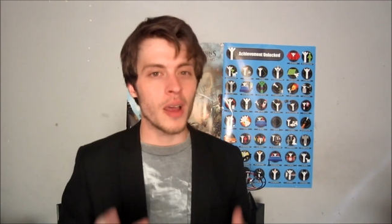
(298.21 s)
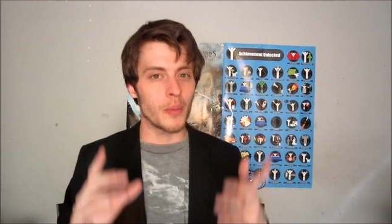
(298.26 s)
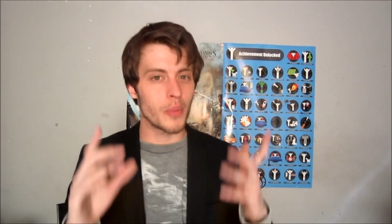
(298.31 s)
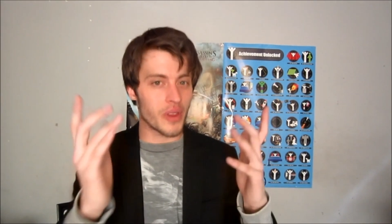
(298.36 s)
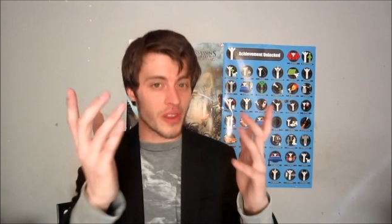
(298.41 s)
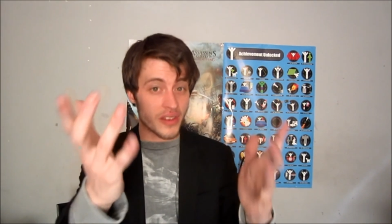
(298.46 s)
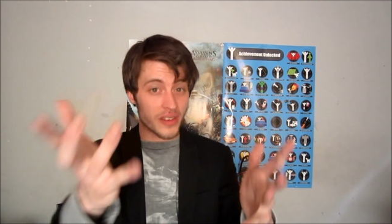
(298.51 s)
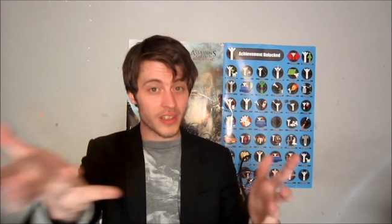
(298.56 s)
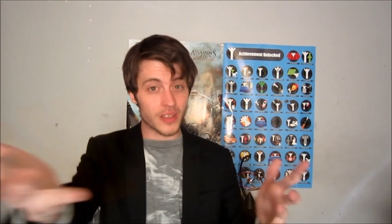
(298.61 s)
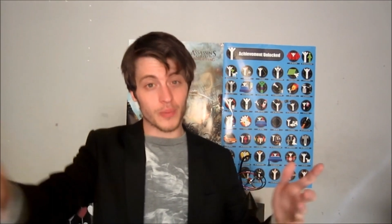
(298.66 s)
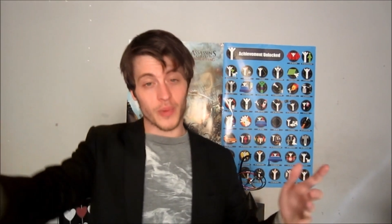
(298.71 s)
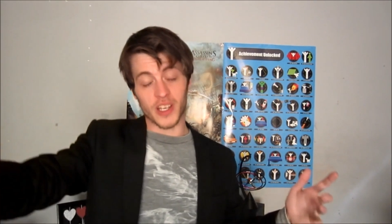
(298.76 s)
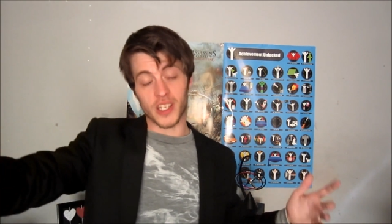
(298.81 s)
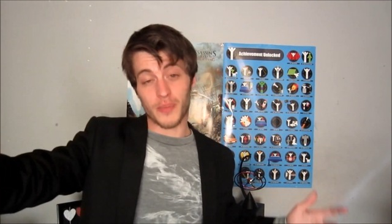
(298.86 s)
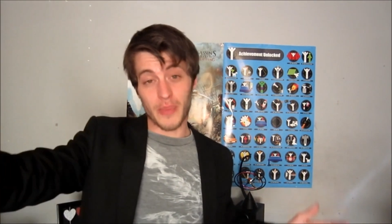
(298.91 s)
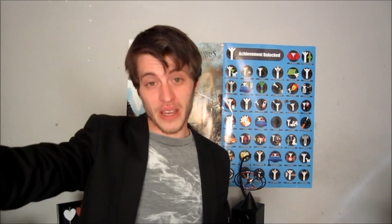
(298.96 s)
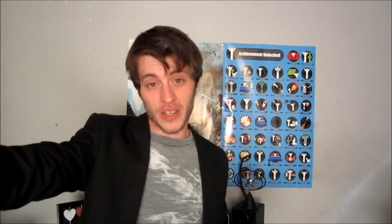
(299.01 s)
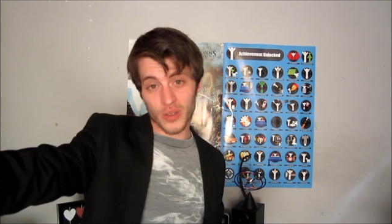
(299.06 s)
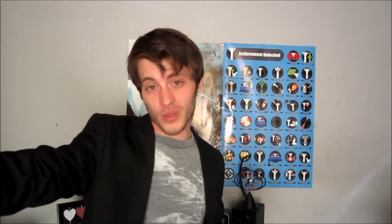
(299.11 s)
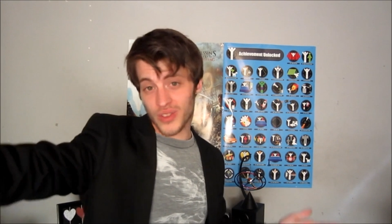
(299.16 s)
But this is my
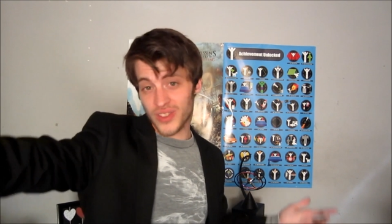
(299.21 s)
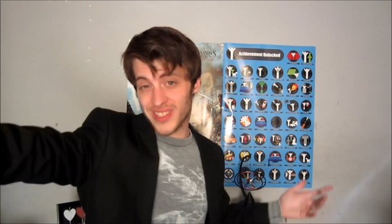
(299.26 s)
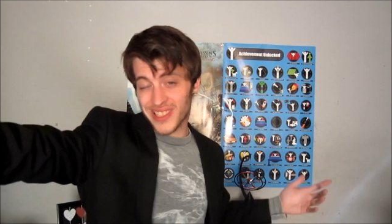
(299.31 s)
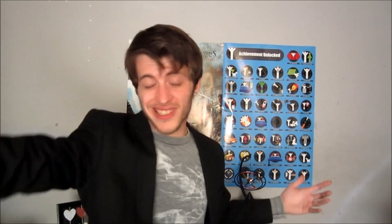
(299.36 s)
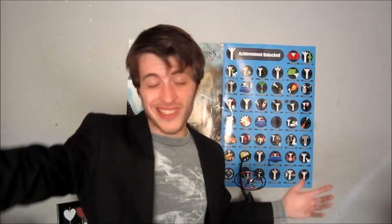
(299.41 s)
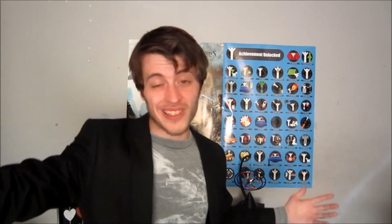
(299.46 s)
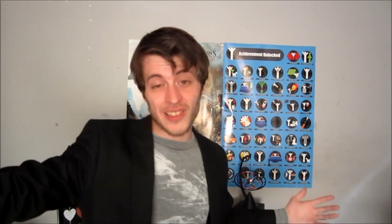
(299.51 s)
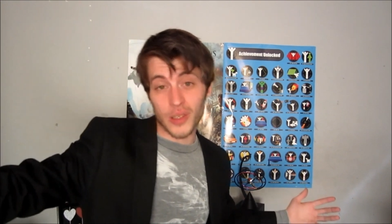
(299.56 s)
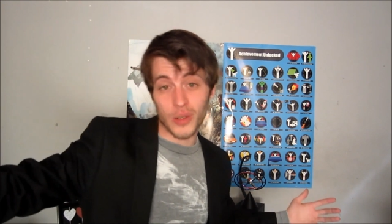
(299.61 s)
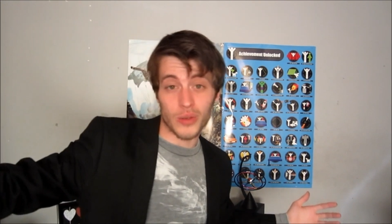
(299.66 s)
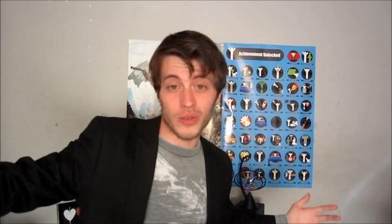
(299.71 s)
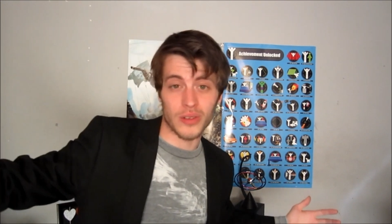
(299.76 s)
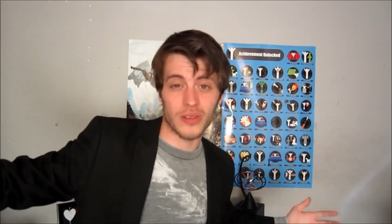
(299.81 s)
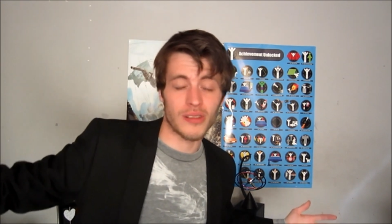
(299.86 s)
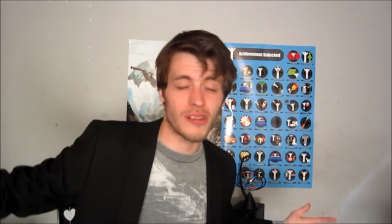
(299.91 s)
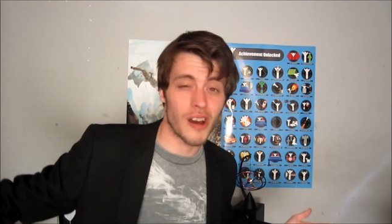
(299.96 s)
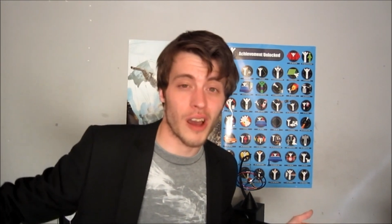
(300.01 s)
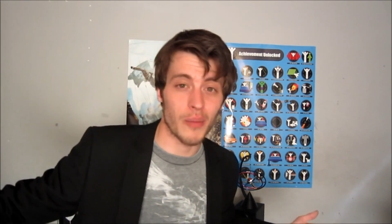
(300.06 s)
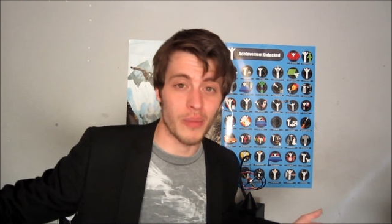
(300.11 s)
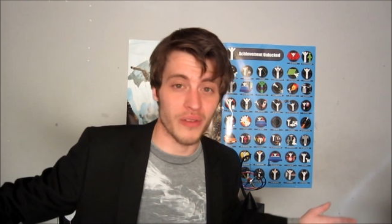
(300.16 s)
special 62
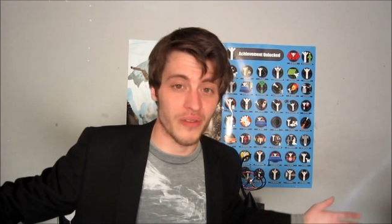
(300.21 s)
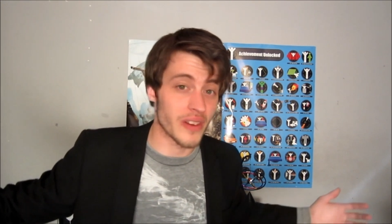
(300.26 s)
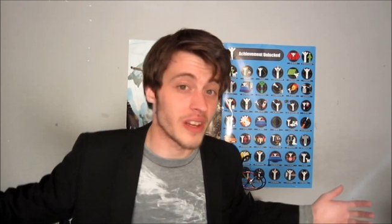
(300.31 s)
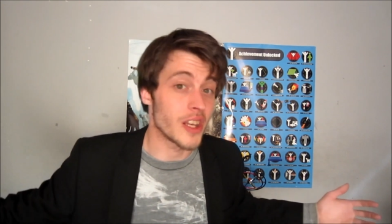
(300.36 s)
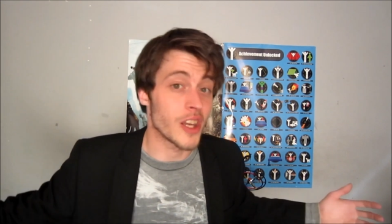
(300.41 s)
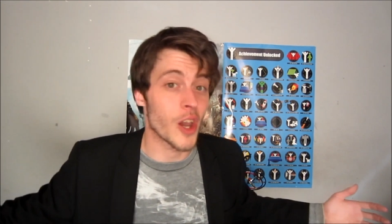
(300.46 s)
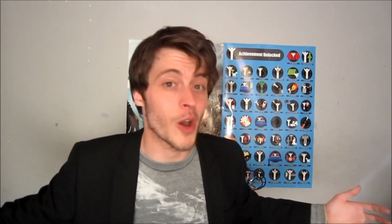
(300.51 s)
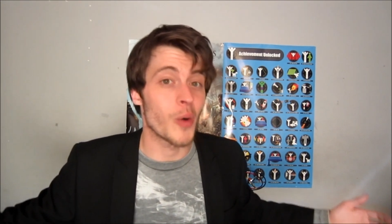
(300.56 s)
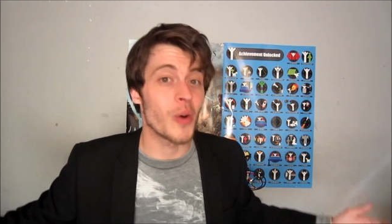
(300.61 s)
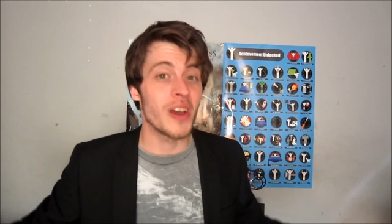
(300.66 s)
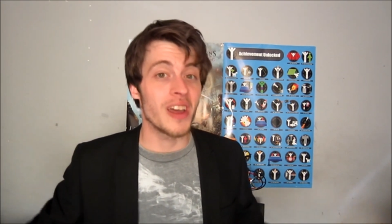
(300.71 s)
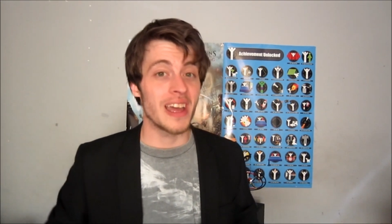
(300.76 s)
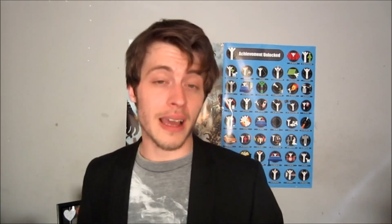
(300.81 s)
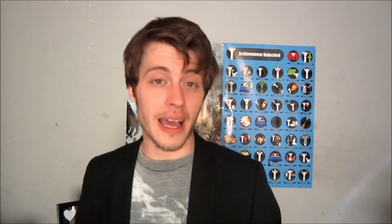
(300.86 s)
subscriber video,